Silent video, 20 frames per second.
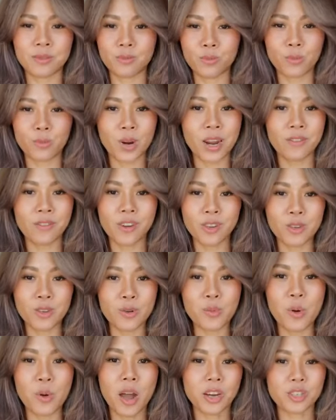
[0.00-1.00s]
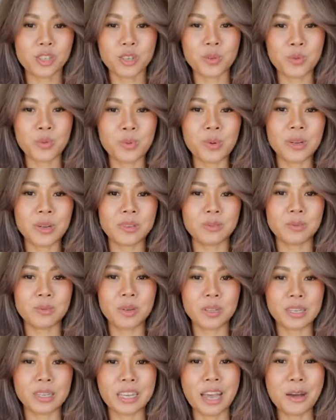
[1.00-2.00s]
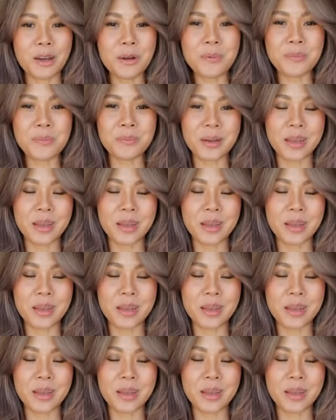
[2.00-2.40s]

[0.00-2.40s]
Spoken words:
whatever you watch wouldn't really help.